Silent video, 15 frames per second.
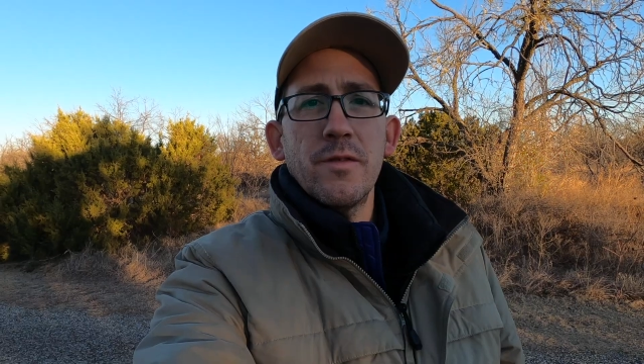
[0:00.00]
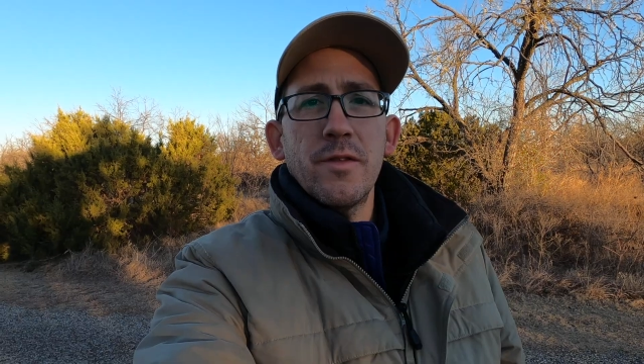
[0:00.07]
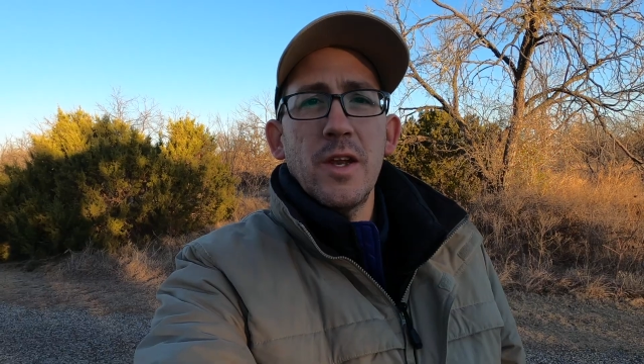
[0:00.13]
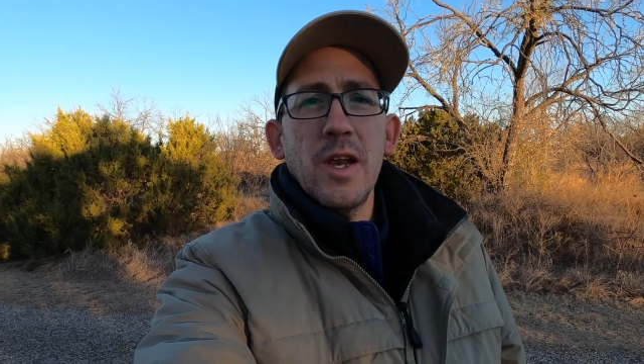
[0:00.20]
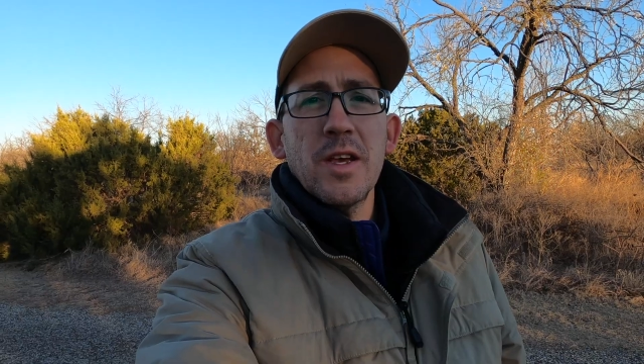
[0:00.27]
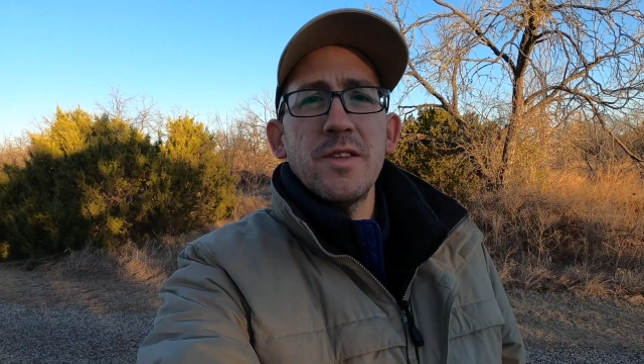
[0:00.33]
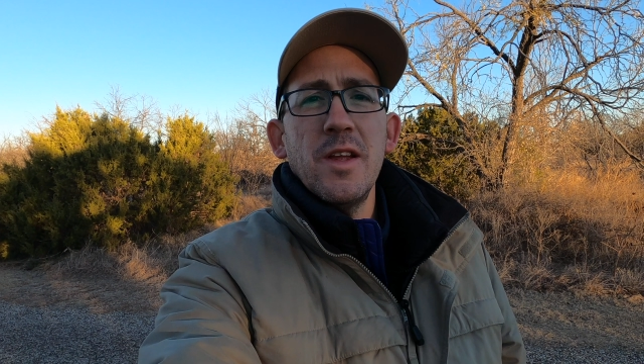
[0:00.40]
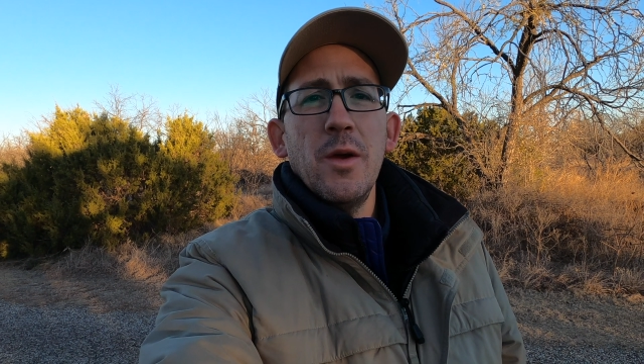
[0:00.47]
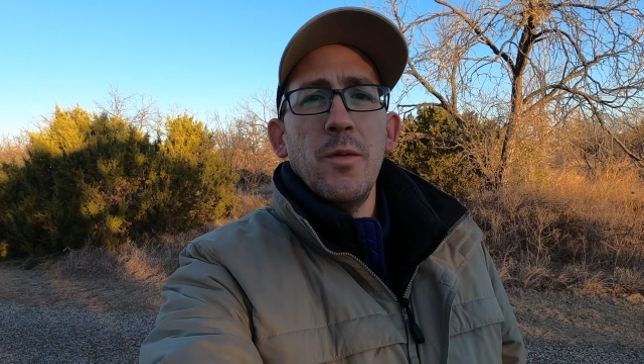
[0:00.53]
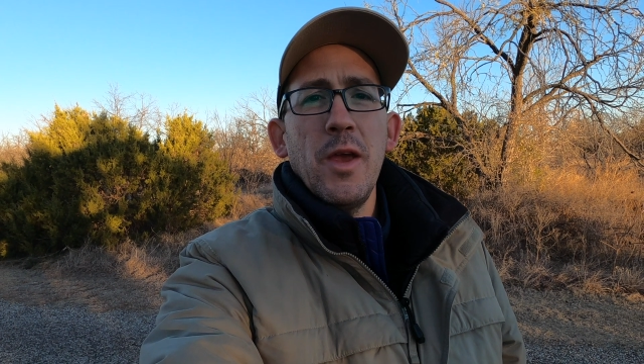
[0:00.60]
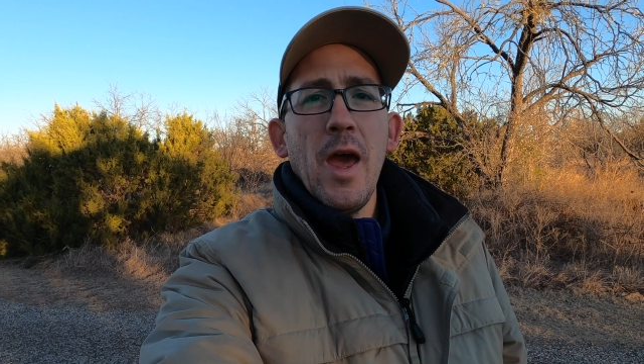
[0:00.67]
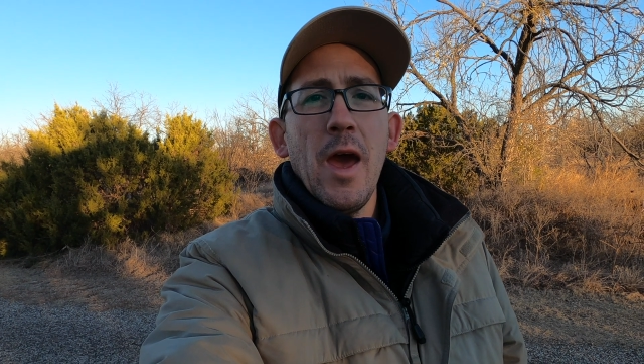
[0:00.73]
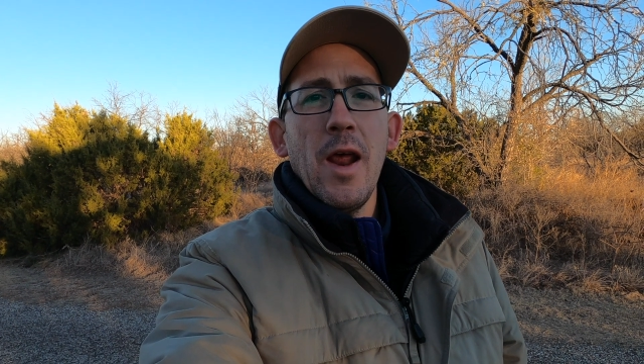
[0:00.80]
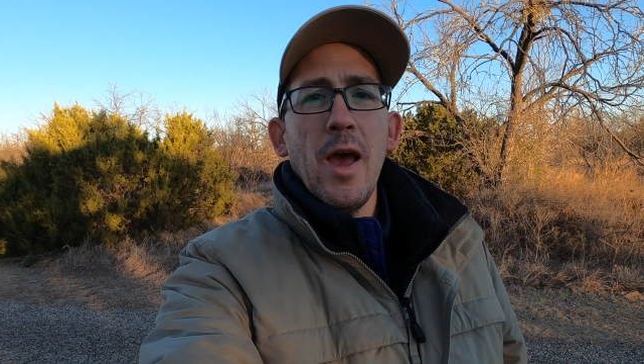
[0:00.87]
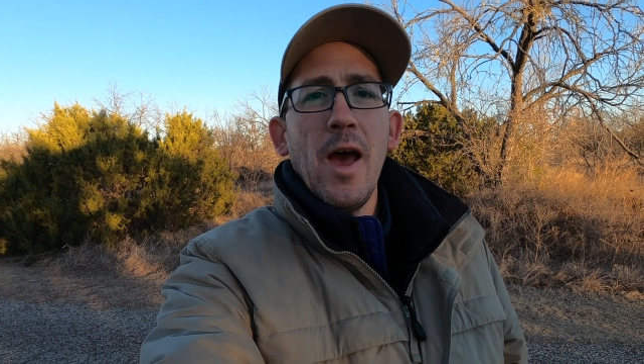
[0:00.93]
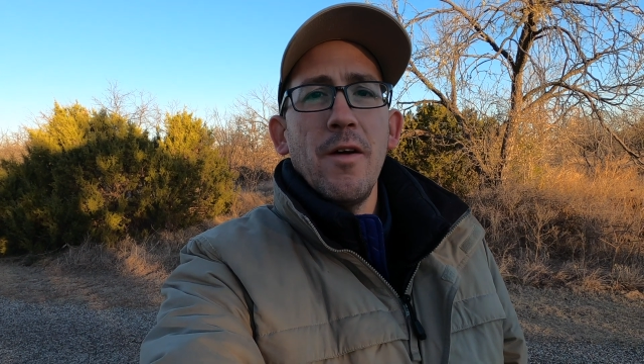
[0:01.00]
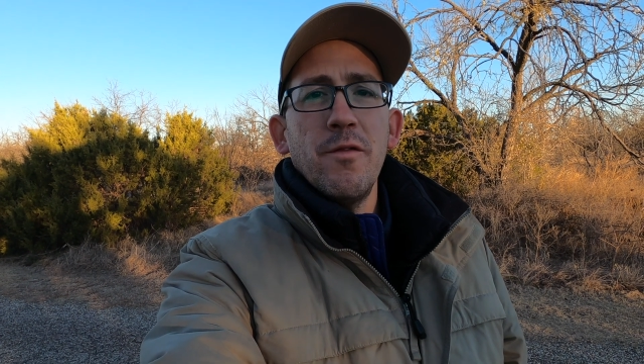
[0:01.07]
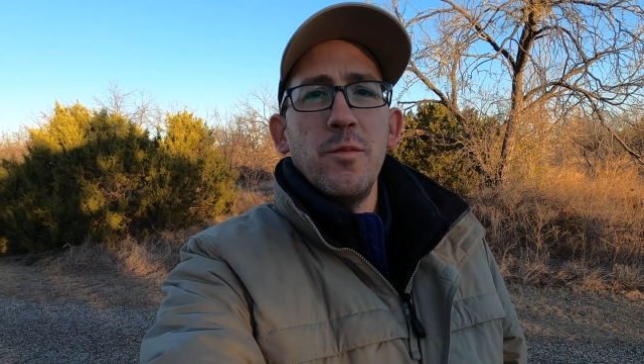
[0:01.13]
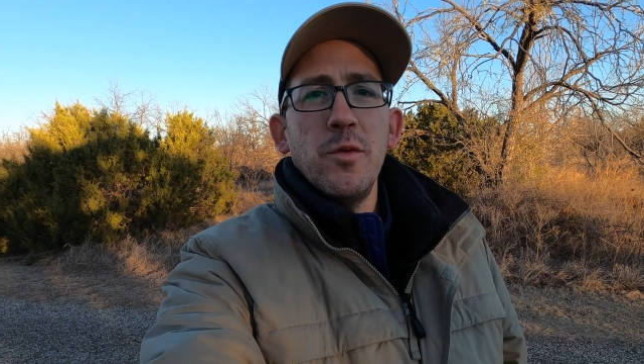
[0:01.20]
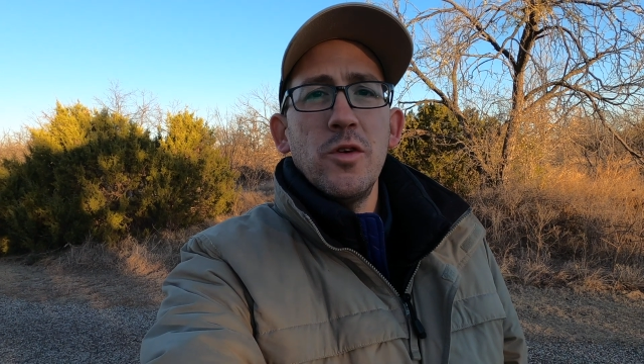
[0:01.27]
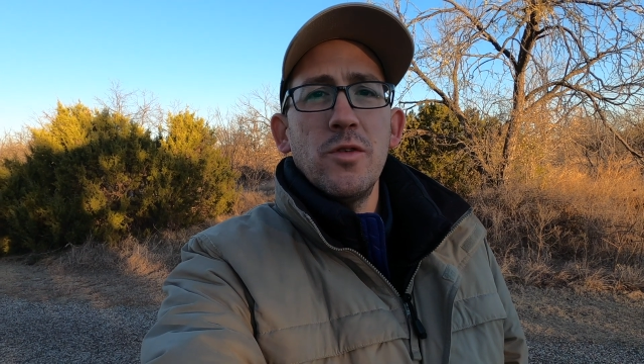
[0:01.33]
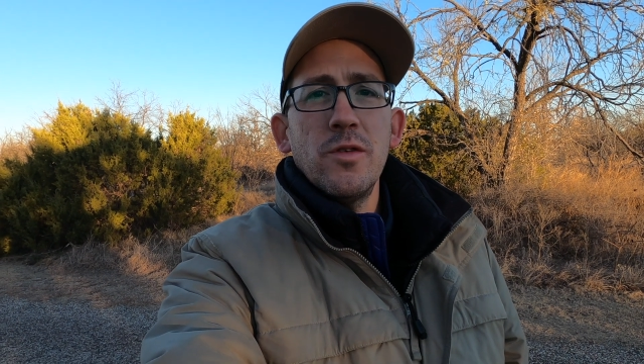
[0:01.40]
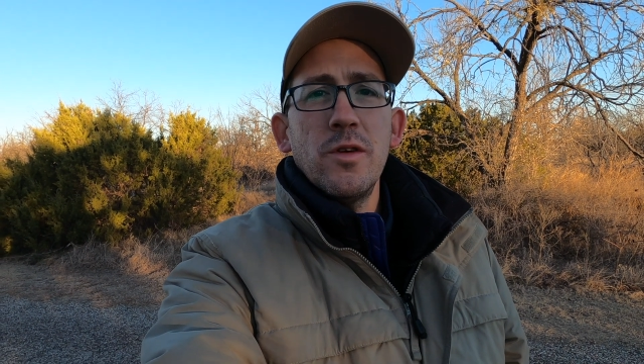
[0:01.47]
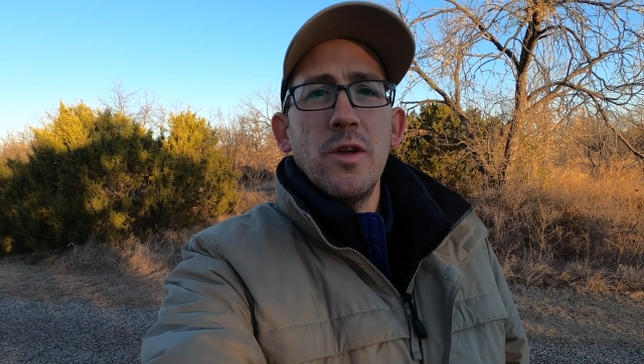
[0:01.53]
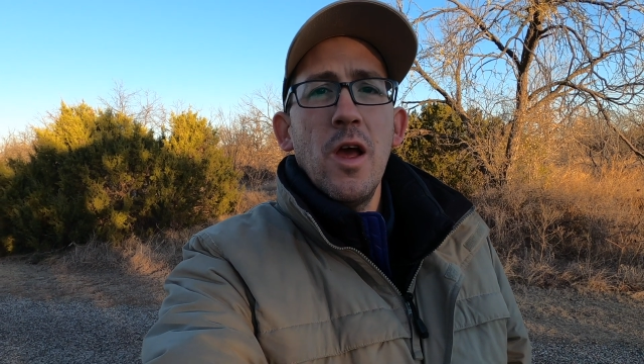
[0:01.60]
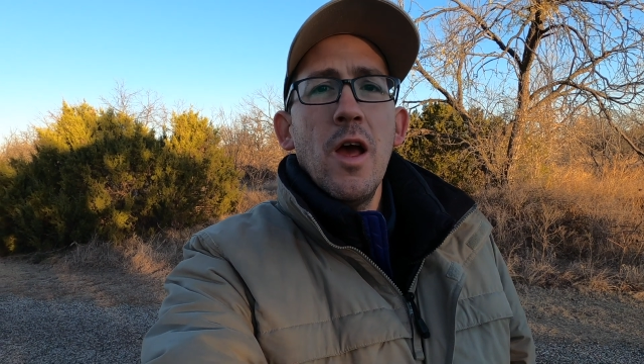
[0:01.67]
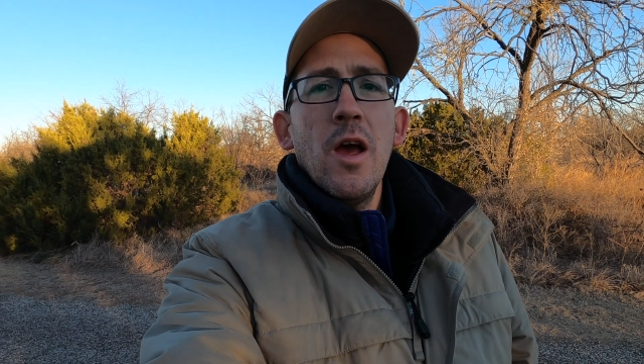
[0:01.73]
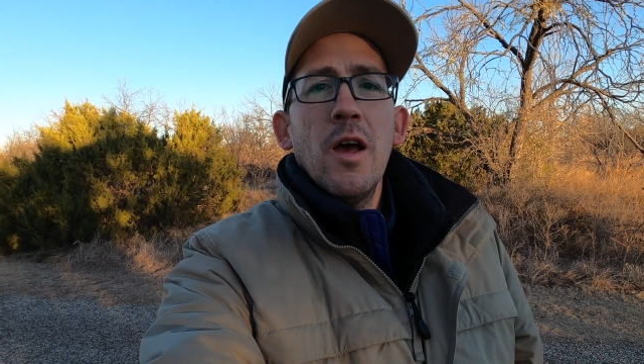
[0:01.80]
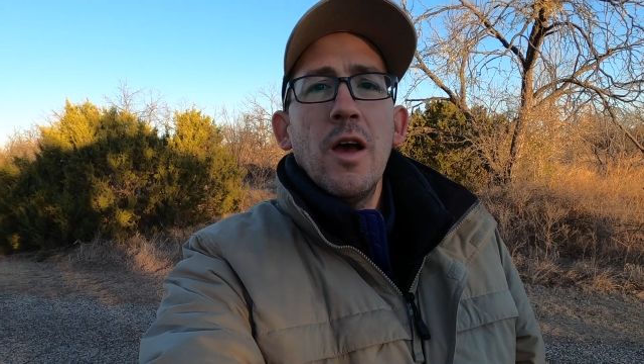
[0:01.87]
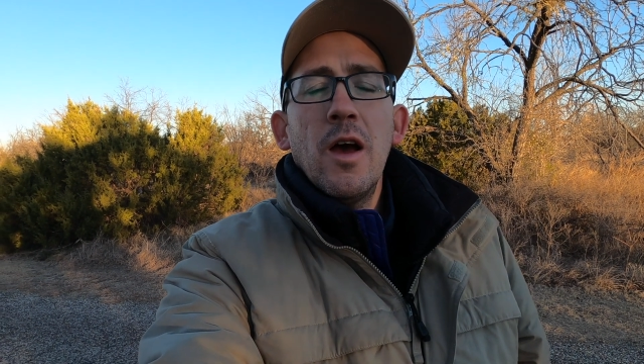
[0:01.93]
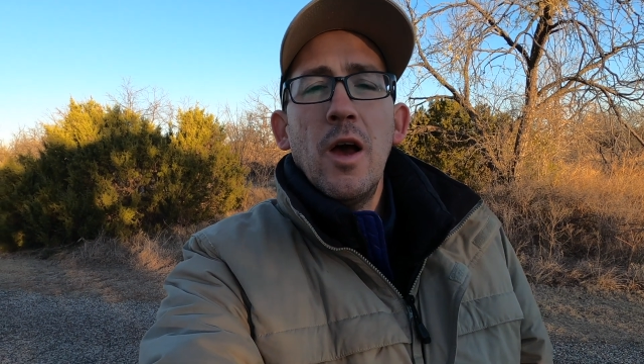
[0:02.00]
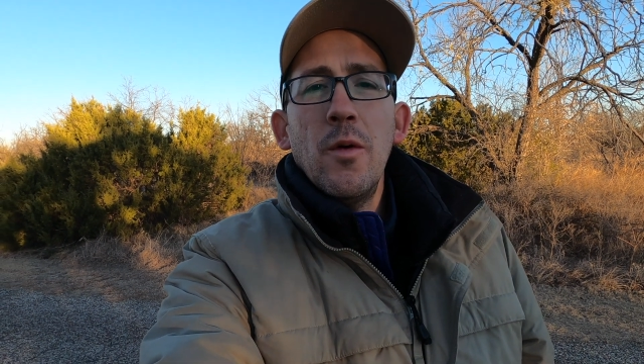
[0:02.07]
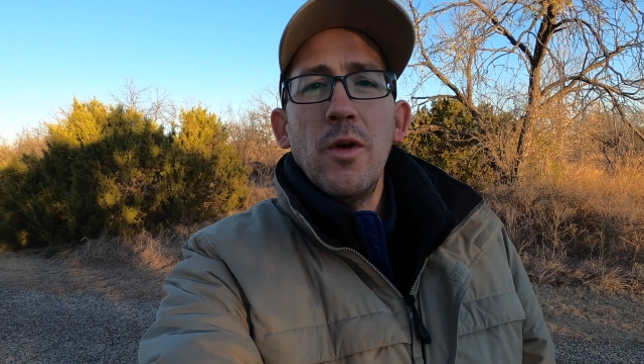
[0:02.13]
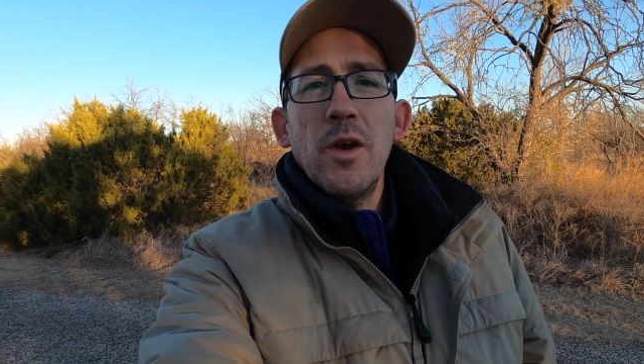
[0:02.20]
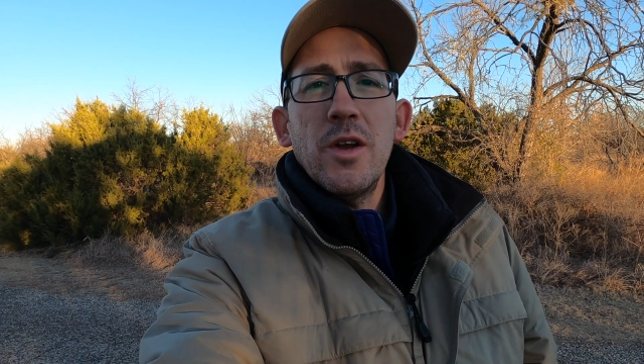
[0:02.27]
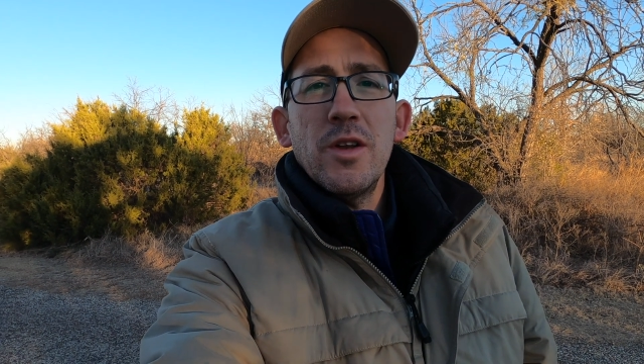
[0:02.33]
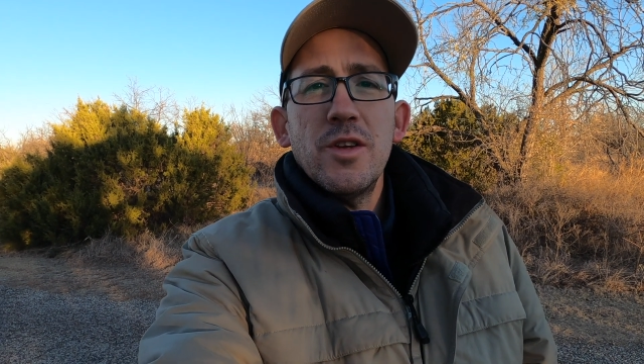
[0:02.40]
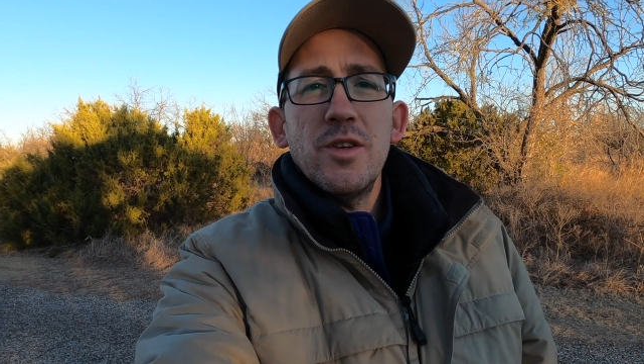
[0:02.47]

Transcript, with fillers: The next night we had a half moon. I wanted to